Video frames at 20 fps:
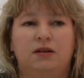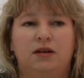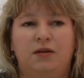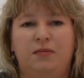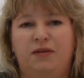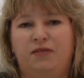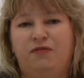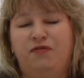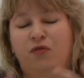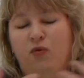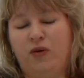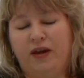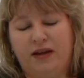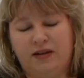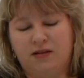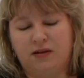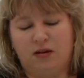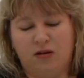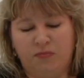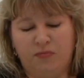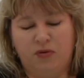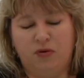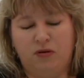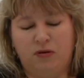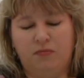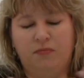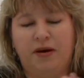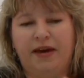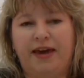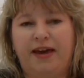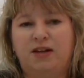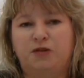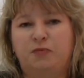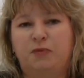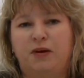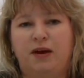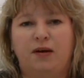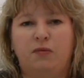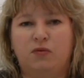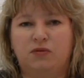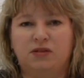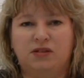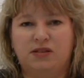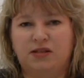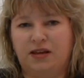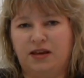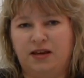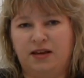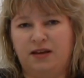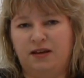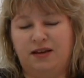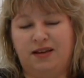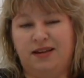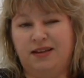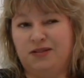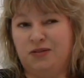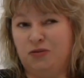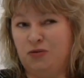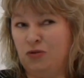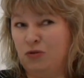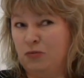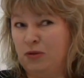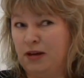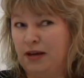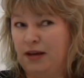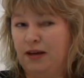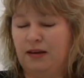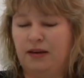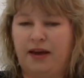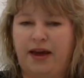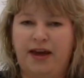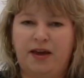I mean, for example, my HbA1c is normally